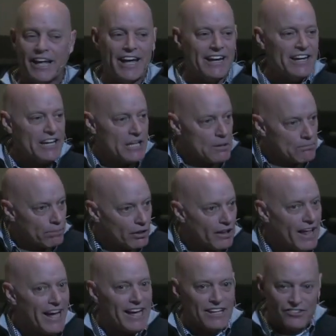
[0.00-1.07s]
at and he
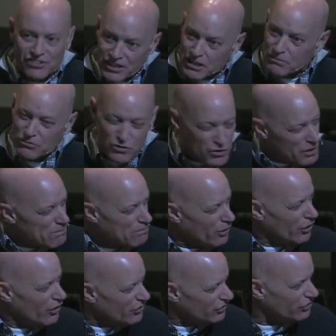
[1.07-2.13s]
applies them to the
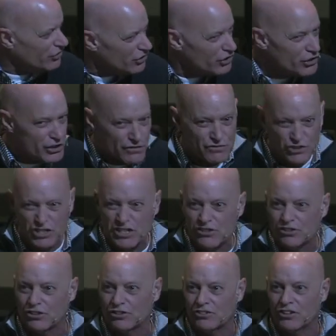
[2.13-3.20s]
personhood of
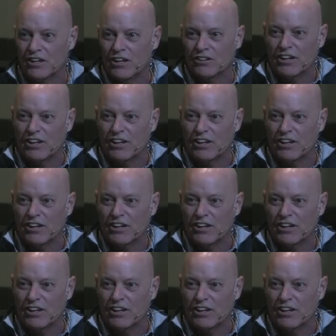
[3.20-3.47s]
Jesus.